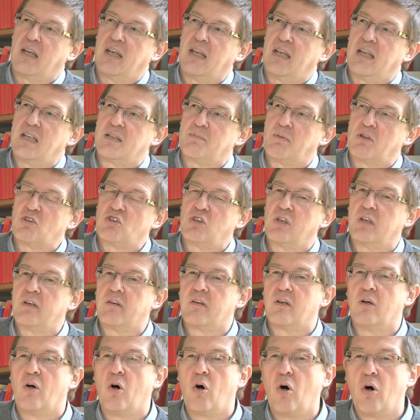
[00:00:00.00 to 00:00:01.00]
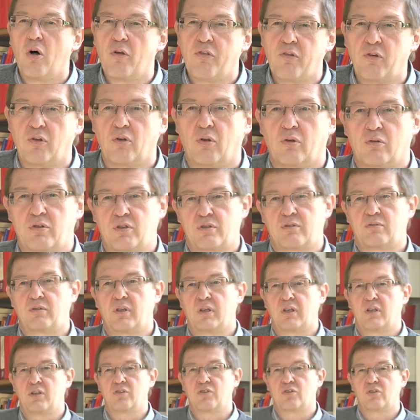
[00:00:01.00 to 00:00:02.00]
especially in the Orthodox
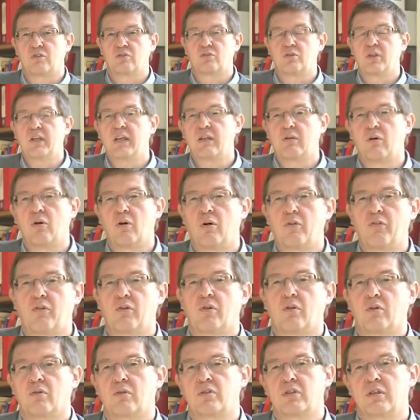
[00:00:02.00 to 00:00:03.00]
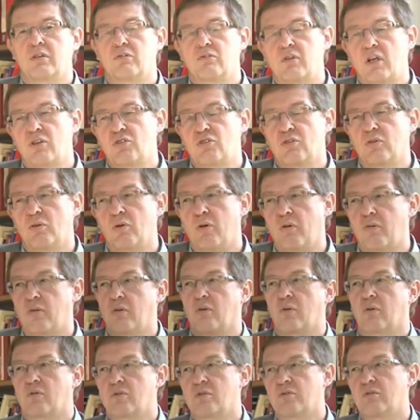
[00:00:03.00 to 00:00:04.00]
tradition, Greek Orthodox and Russian
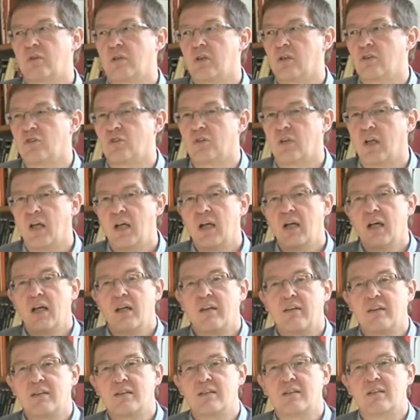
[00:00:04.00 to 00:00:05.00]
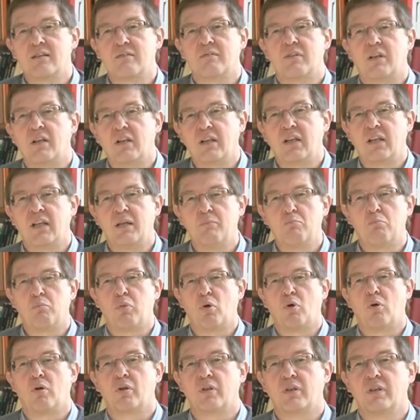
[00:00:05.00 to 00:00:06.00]
Orthodox tradition. This is a very
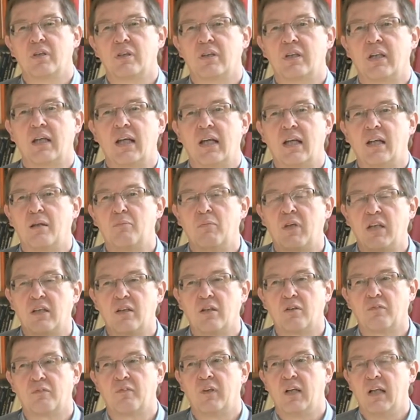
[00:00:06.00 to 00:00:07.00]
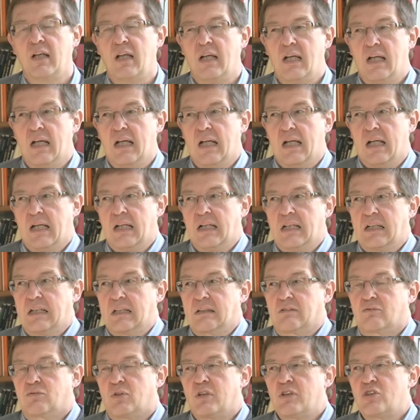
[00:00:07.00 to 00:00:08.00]
important element of
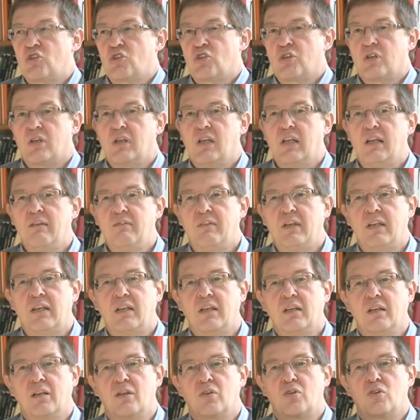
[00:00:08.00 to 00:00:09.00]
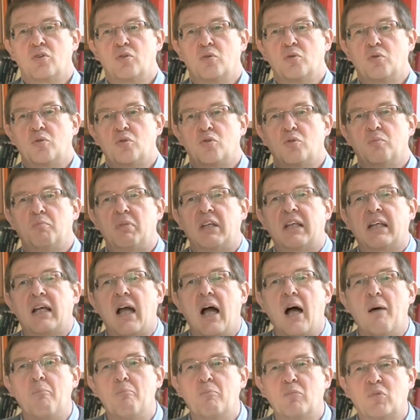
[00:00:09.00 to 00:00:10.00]
Christian living to
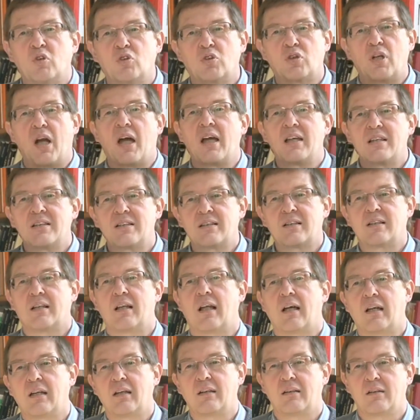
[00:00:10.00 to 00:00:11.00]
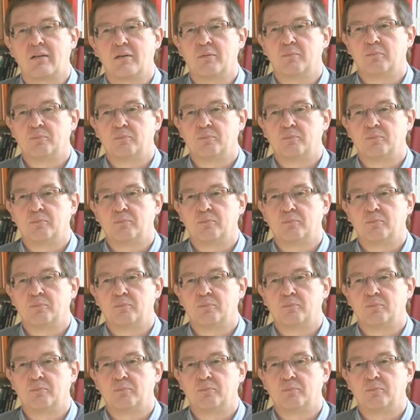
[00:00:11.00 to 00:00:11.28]
become Christ-like.